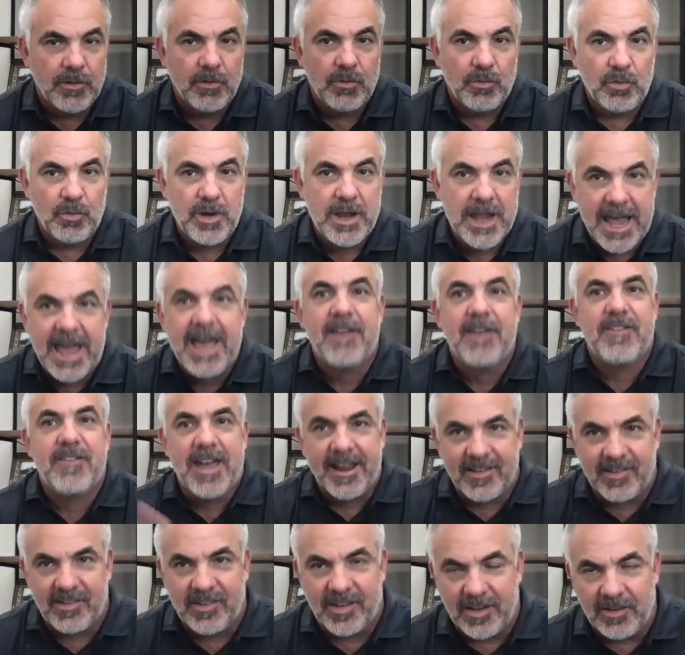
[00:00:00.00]
we have
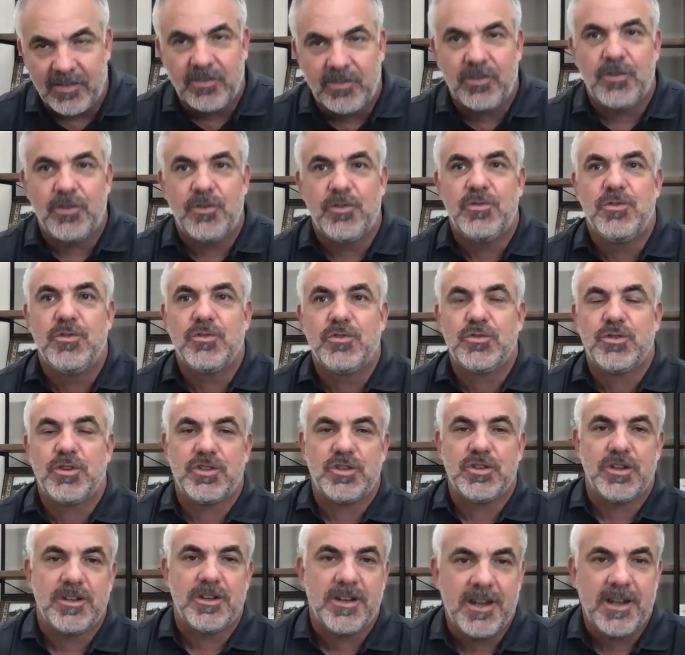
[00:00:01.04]
access to
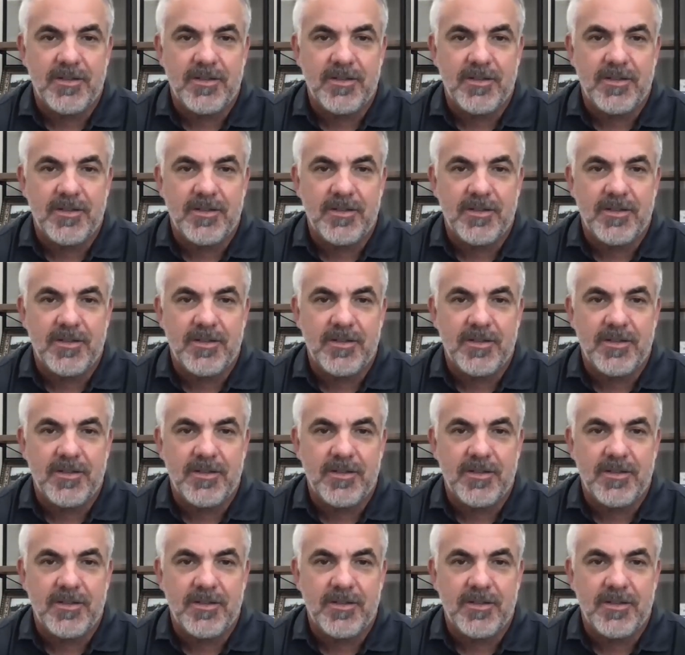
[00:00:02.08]
nutrition.